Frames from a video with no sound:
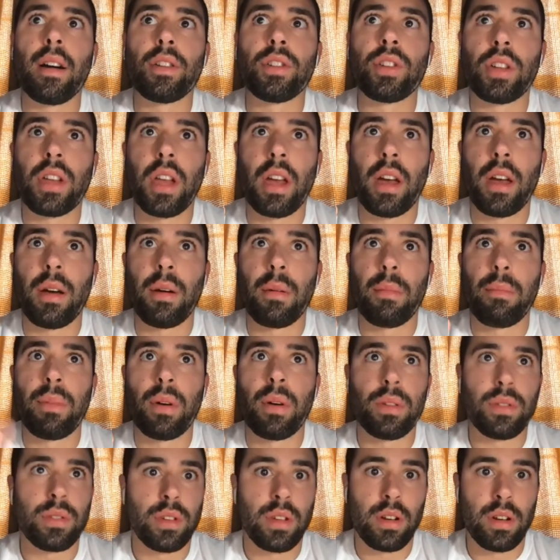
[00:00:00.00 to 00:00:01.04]
She got
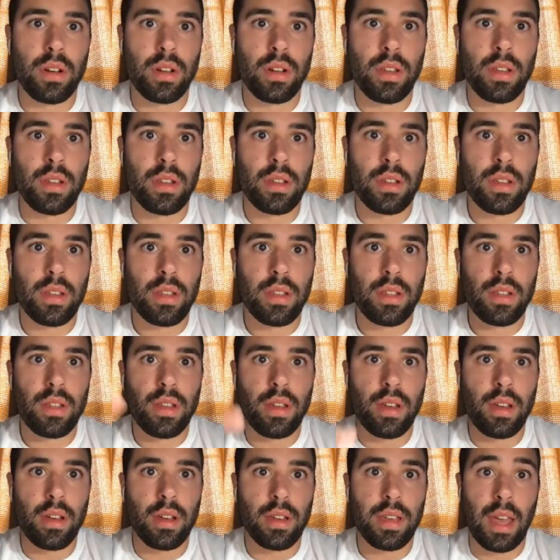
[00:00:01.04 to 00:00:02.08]
posterior
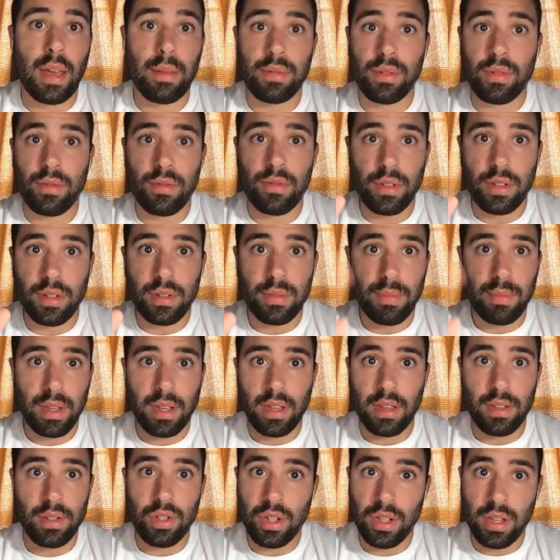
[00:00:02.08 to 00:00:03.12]
capsule release
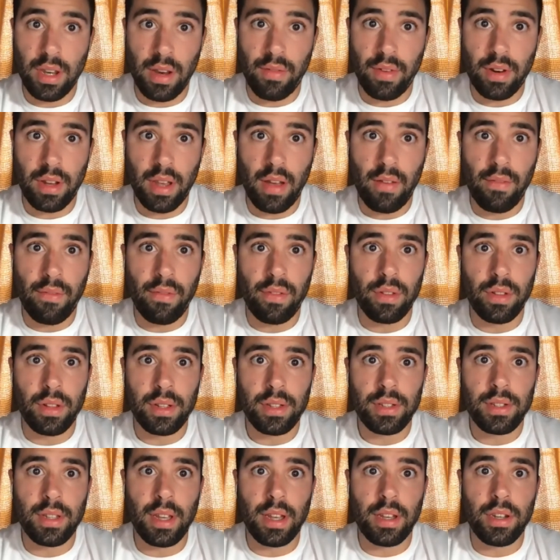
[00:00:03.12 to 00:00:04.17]
because she never got full
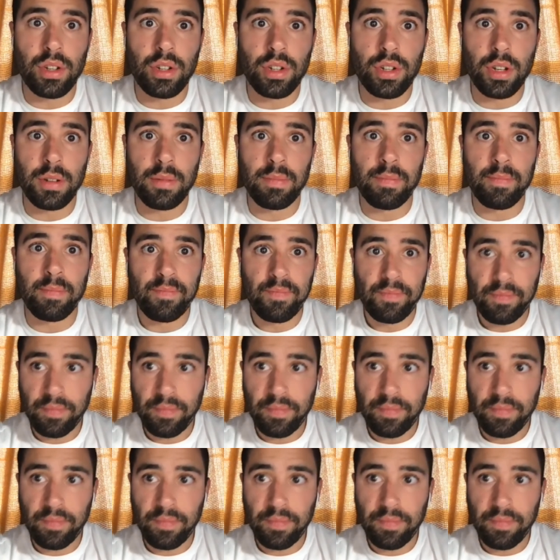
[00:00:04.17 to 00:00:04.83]
extension.